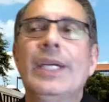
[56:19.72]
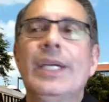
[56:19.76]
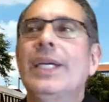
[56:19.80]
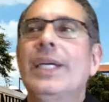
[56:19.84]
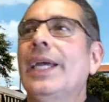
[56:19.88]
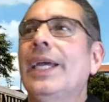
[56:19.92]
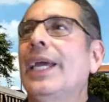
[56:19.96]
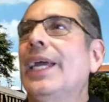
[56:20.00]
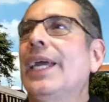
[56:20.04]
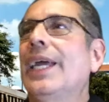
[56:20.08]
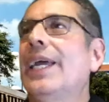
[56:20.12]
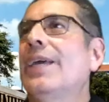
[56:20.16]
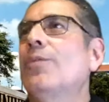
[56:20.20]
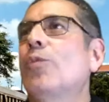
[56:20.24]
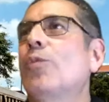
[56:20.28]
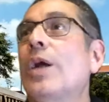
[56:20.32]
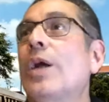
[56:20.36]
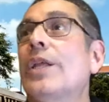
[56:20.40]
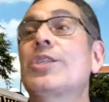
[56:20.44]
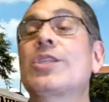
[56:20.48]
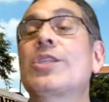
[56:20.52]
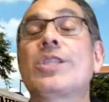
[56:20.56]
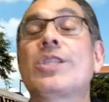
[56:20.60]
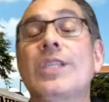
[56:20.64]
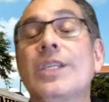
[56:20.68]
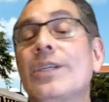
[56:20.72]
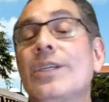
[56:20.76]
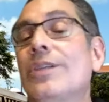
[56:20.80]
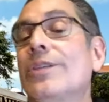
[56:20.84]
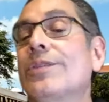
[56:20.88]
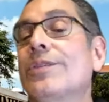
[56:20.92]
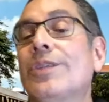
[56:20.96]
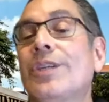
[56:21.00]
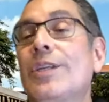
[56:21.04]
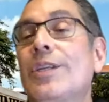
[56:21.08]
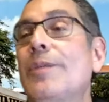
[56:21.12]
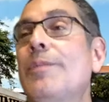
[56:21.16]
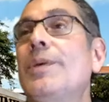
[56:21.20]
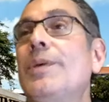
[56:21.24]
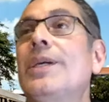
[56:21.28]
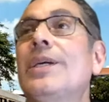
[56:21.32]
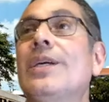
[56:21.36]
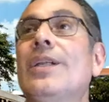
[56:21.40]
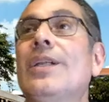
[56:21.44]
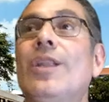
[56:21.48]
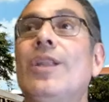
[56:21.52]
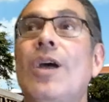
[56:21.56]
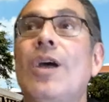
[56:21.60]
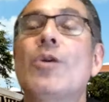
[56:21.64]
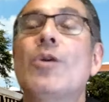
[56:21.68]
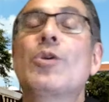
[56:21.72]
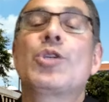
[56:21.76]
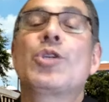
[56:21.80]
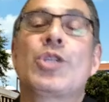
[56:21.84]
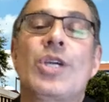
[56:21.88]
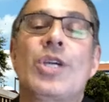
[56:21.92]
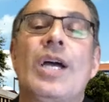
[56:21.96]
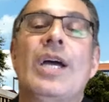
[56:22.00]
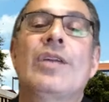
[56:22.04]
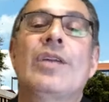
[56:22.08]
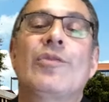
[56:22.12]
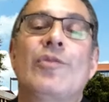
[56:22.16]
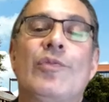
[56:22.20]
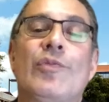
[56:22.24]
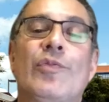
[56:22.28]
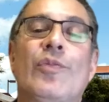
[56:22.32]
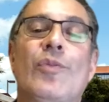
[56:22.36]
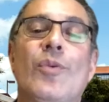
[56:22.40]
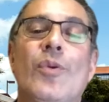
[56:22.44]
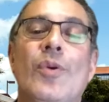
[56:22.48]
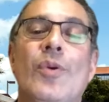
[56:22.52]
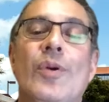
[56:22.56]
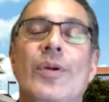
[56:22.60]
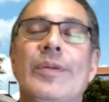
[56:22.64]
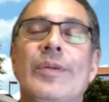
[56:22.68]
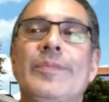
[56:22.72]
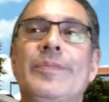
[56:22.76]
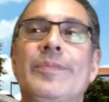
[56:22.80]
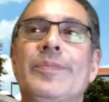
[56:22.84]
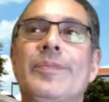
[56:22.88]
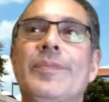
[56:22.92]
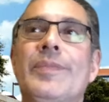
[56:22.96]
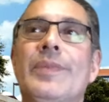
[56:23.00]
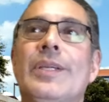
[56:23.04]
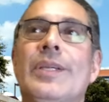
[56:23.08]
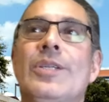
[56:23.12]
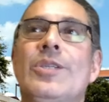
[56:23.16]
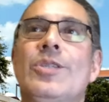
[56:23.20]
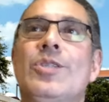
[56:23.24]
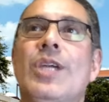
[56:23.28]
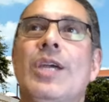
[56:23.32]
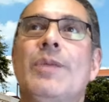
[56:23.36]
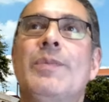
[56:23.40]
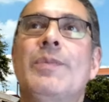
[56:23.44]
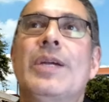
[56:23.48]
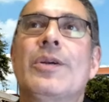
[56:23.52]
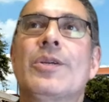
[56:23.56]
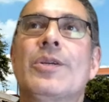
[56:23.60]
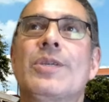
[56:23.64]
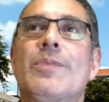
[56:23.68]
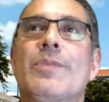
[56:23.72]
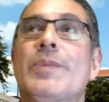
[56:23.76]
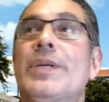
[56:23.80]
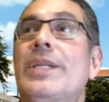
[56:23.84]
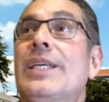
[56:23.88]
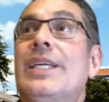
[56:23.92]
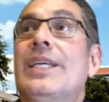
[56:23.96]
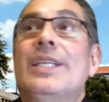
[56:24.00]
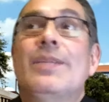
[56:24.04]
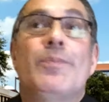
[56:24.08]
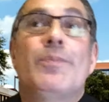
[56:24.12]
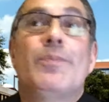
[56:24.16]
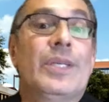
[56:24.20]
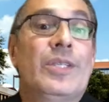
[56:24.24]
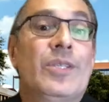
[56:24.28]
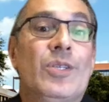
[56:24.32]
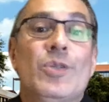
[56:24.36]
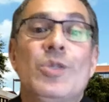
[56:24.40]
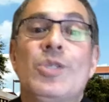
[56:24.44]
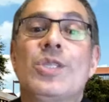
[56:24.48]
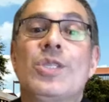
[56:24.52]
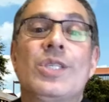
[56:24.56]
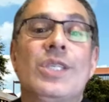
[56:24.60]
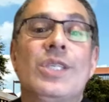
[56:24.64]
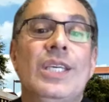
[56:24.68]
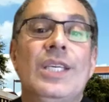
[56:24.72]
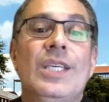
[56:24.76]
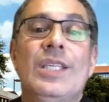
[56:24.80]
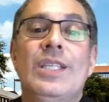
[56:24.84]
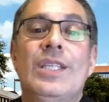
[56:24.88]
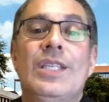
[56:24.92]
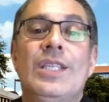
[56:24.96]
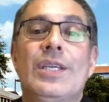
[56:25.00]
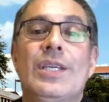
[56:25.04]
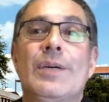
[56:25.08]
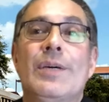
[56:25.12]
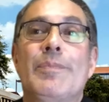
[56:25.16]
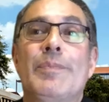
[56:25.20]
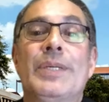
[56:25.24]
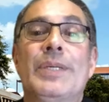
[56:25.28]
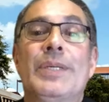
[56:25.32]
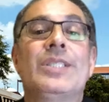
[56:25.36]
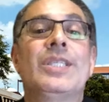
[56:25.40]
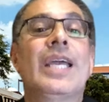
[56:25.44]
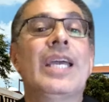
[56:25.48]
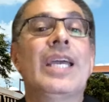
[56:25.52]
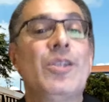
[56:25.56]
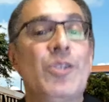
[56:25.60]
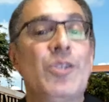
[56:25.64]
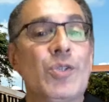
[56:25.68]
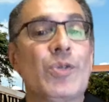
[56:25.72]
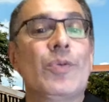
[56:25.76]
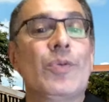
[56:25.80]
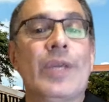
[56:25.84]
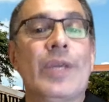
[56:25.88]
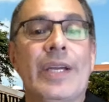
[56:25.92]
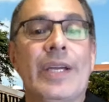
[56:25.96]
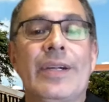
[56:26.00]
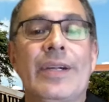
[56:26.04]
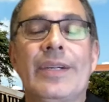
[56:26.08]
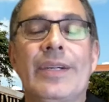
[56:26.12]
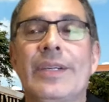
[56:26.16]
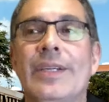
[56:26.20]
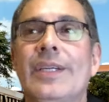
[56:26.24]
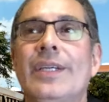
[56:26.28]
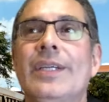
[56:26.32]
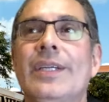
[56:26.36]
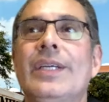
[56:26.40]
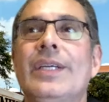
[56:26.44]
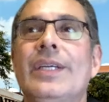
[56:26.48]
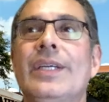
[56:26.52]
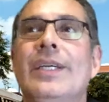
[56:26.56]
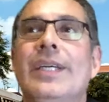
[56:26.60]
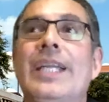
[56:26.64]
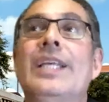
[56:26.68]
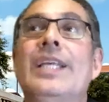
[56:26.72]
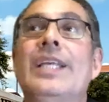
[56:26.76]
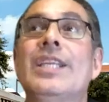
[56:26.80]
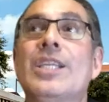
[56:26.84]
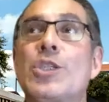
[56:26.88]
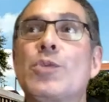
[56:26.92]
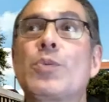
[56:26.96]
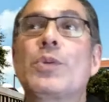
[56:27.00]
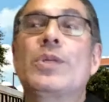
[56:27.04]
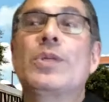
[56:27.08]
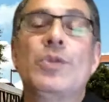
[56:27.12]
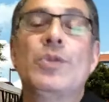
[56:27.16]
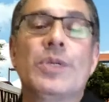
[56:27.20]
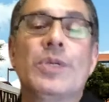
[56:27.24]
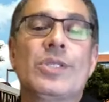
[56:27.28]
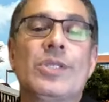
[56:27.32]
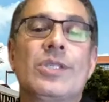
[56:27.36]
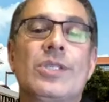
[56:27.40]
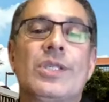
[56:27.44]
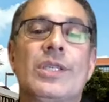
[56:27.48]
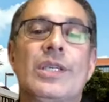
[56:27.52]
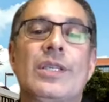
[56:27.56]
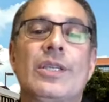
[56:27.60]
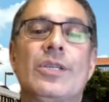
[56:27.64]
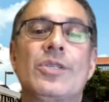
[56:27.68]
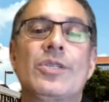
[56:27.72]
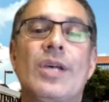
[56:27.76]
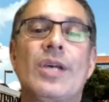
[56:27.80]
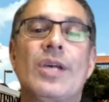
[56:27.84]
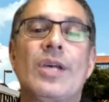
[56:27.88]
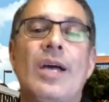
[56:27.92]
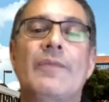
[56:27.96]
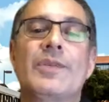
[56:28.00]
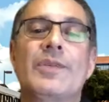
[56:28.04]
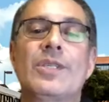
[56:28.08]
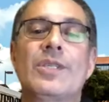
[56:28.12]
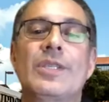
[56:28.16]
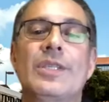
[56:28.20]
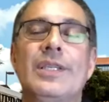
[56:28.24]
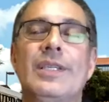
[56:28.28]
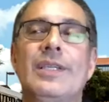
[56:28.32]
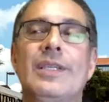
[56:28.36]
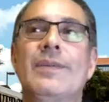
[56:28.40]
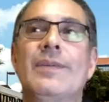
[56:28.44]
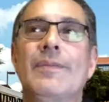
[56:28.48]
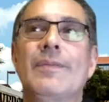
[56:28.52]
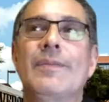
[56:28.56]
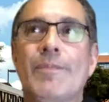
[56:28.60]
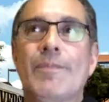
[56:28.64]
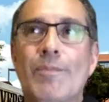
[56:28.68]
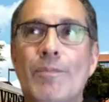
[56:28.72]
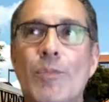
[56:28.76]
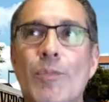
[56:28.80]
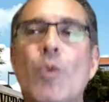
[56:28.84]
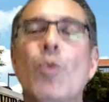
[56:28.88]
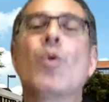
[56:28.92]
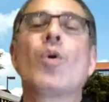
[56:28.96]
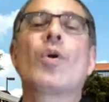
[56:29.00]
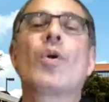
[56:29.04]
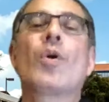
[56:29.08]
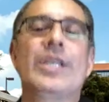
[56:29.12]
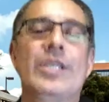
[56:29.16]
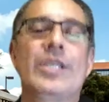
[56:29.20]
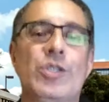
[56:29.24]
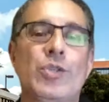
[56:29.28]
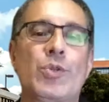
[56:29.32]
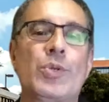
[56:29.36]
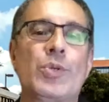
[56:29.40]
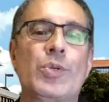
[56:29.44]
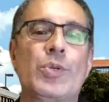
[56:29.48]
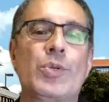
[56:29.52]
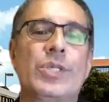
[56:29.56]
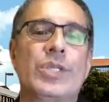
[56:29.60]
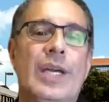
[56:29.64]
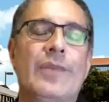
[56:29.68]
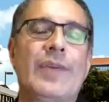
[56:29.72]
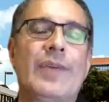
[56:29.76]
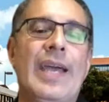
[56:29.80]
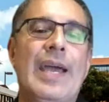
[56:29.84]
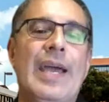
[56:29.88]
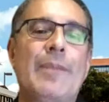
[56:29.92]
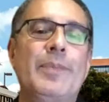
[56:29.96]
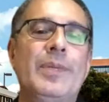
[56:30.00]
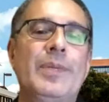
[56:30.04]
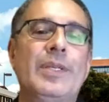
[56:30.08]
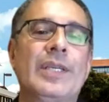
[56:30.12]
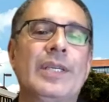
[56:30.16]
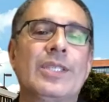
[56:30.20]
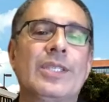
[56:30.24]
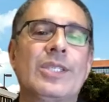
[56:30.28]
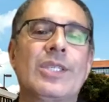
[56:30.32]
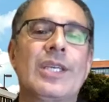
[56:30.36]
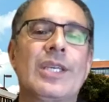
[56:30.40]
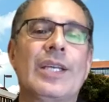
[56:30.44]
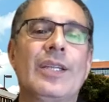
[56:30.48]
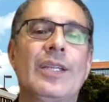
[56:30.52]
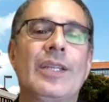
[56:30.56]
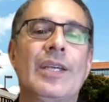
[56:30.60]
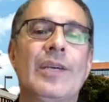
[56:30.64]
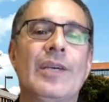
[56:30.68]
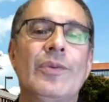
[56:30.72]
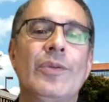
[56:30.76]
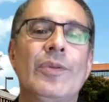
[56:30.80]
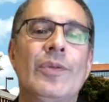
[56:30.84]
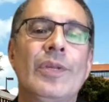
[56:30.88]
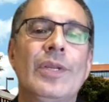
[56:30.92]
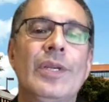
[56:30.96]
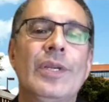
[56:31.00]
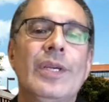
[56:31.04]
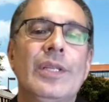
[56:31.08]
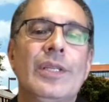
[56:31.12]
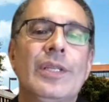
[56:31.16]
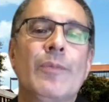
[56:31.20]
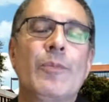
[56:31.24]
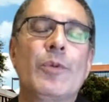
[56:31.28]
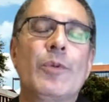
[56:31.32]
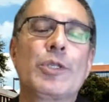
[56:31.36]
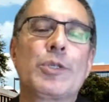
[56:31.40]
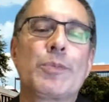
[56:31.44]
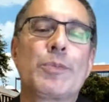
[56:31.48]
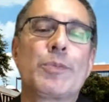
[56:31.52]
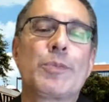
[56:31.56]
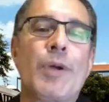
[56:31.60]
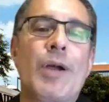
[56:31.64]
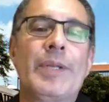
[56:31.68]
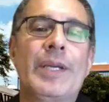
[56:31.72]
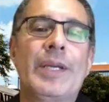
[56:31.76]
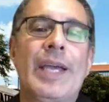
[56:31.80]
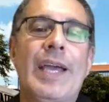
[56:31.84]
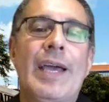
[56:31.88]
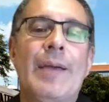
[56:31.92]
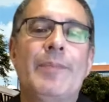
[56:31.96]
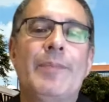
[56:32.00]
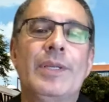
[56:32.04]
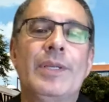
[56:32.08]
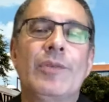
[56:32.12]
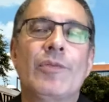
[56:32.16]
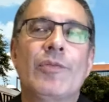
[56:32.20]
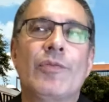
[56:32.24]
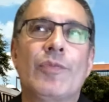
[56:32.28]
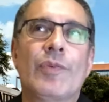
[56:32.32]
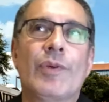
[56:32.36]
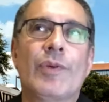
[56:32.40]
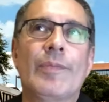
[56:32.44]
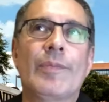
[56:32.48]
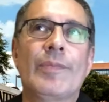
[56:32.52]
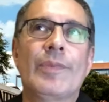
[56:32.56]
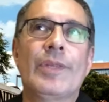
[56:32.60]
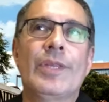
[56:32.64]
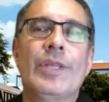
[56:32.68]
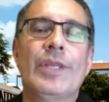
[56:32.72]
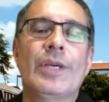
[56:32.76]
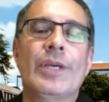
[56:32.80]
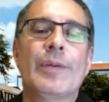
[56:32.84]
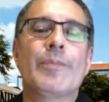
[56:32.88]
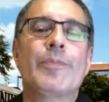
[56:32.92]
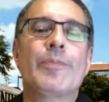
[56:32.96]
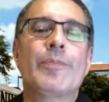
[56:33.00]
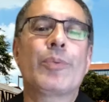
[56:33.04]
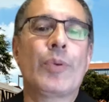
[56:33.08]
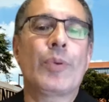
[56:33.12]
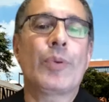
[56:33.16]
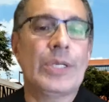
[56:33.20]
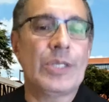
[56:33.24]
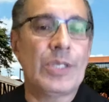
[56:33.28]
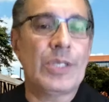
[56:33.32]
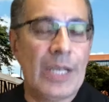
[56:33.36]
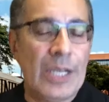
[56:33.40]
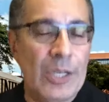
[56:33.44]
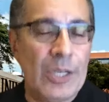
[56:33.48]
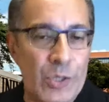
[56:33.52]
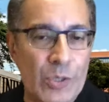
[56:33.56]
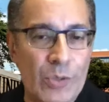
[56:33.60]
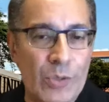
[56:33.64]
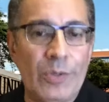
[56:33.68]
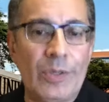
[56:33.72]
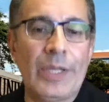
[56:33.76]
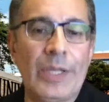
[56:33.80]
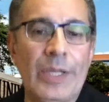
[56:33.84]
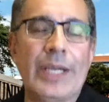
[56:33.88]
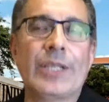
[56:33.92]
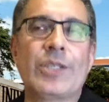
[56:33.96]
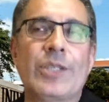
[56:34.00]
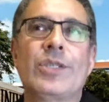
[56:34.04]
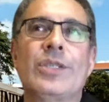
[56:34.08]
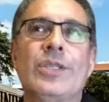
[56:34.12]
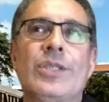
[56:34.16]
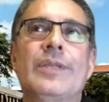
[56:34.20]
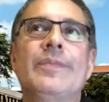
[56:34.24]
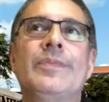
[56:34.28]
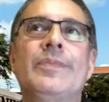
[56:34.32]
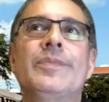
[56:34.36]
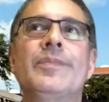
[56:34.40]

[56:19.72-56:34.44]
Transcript: And while it's still going to be a long shot for Jamie Harrison, but, it, but you see the potential there. And in this one, you can see there's obviously more interest kind of happening at the state level than what's probably happening from the presidential election.